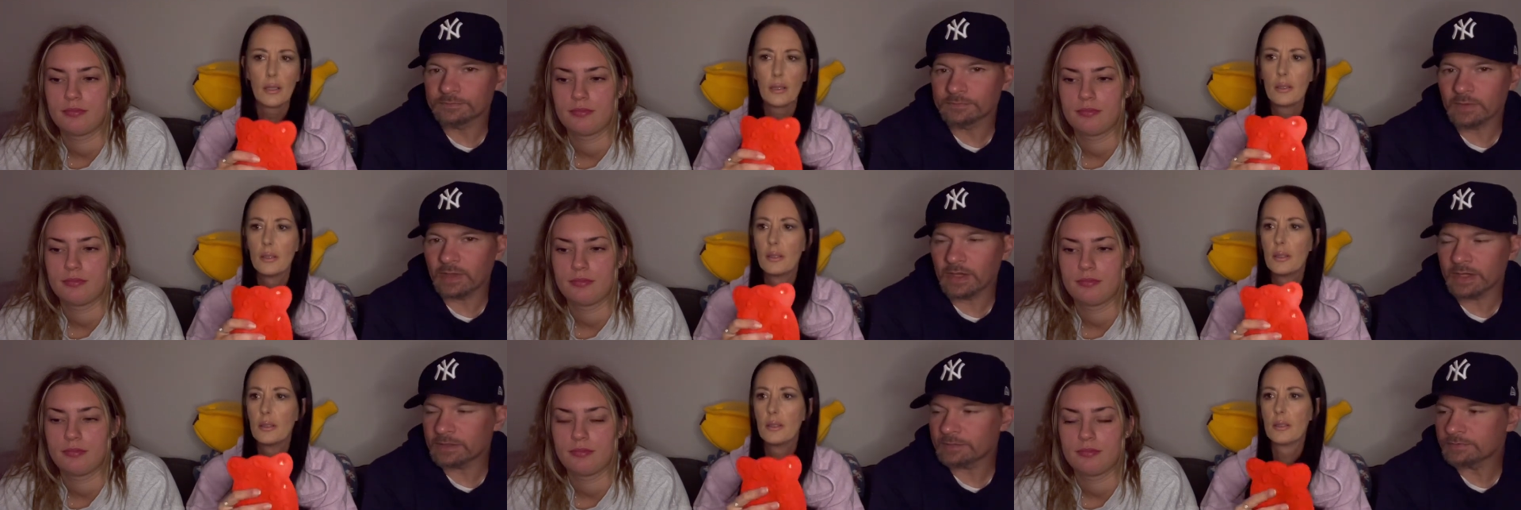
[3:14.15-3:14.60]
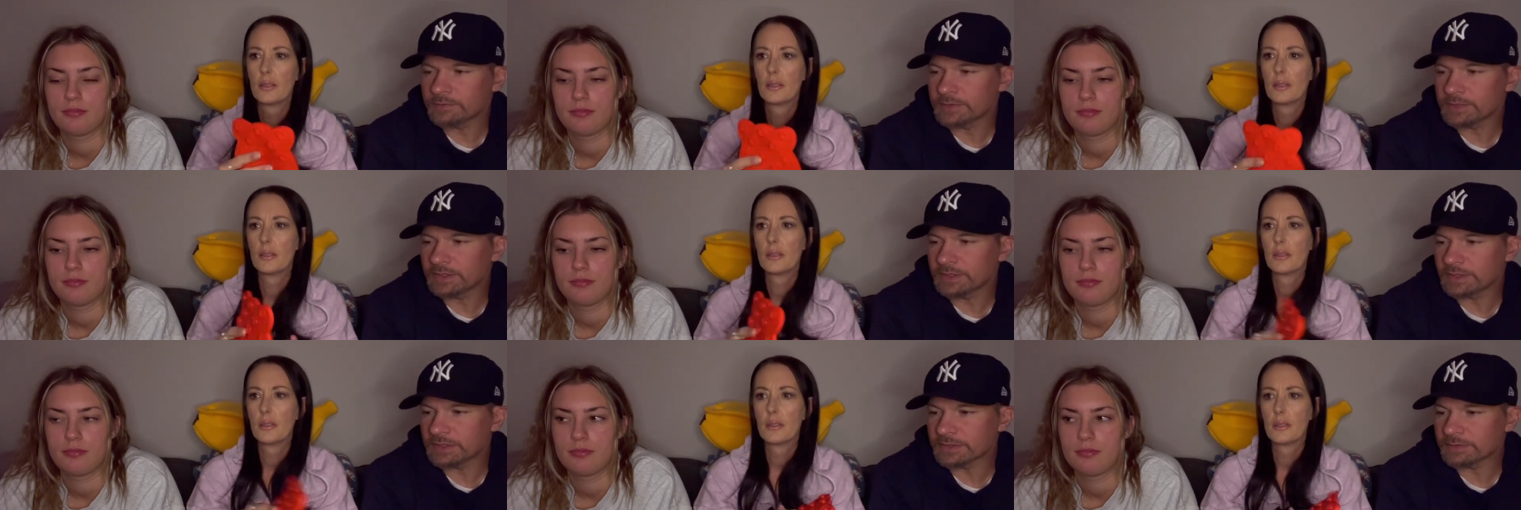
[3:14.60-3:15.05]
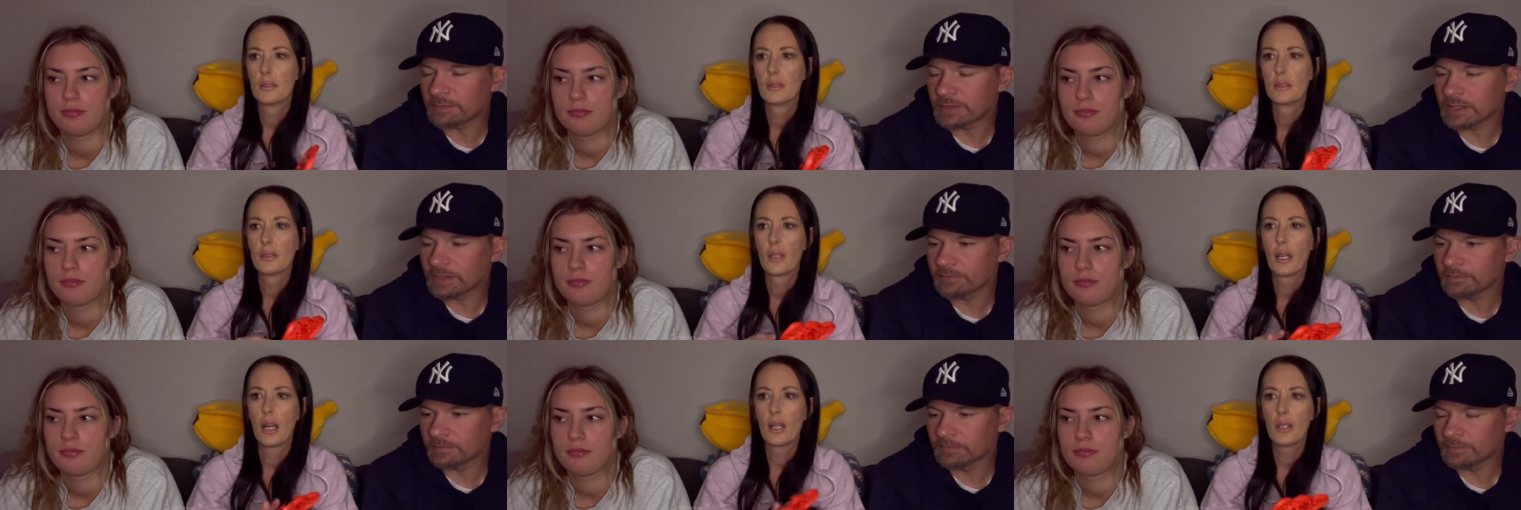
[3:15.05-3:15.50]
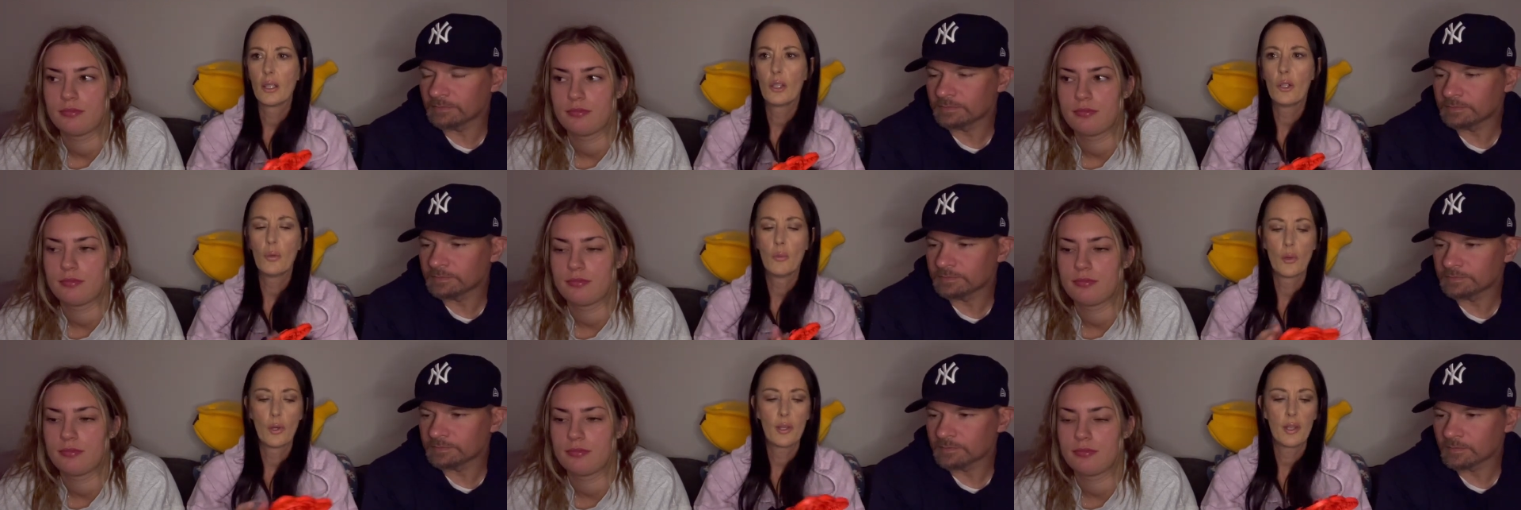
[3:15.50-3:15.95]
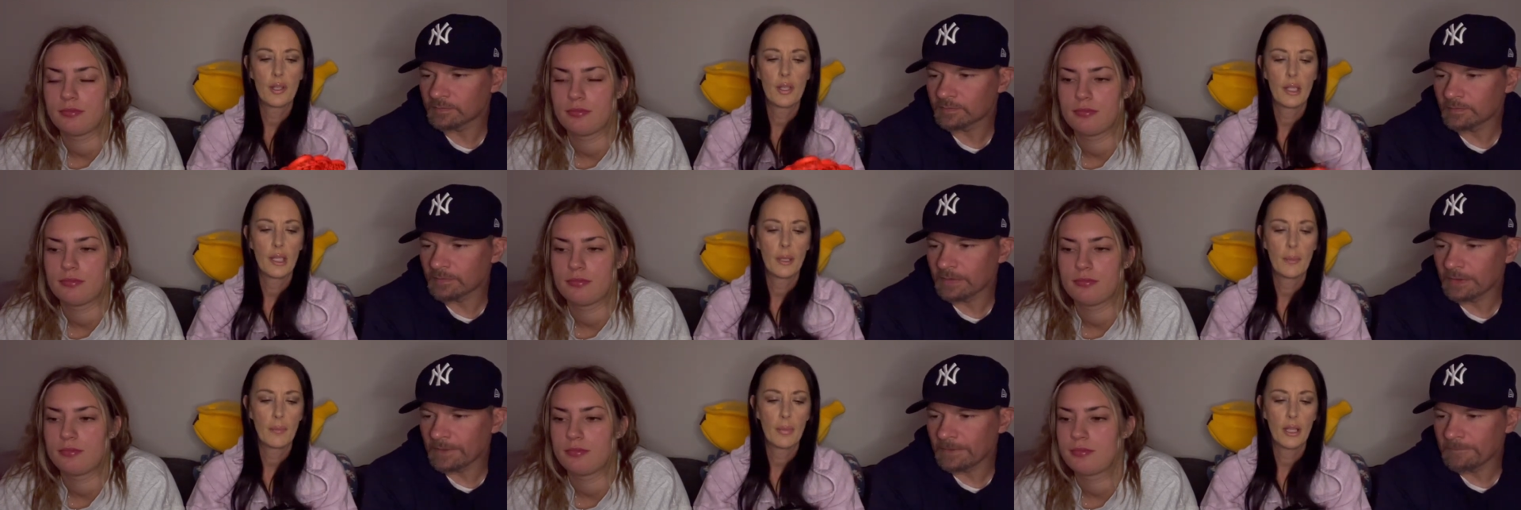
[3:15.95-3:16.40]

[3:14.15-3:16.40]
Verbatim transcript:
Speaker 1: Yeah, she doesn't mind. A little more than him,